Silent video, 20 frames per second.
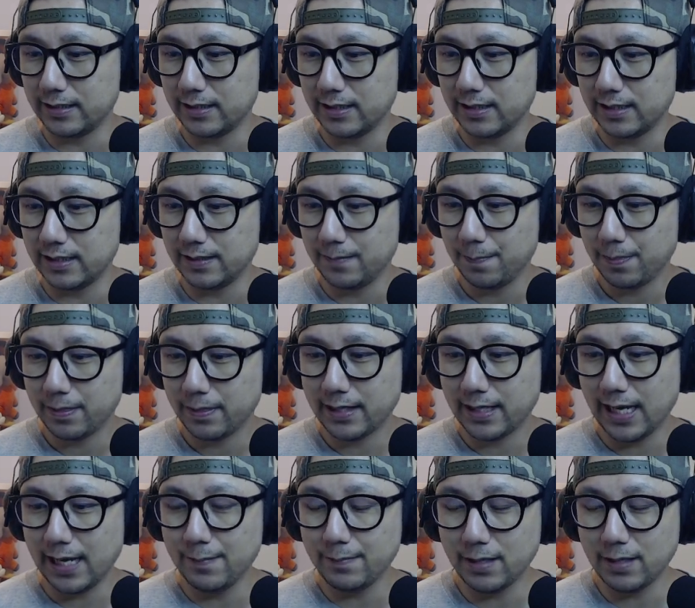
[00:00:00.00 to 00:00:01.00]
The
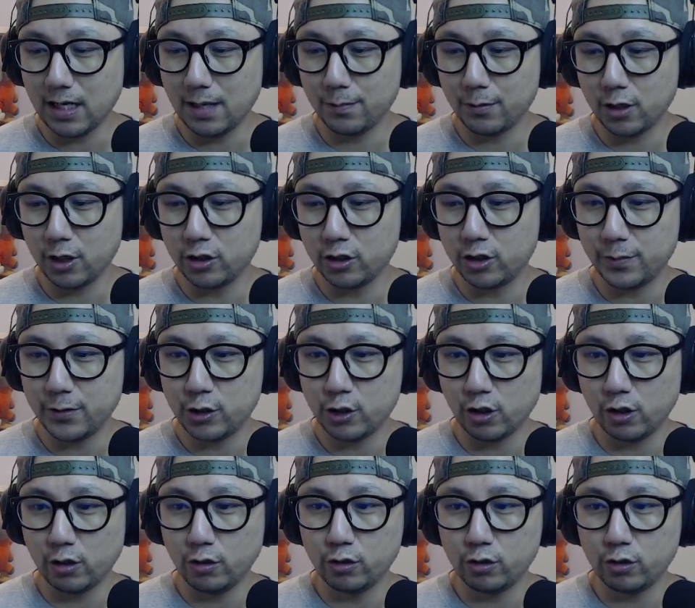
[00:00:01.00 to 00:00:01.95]
game that I'm going to be showing you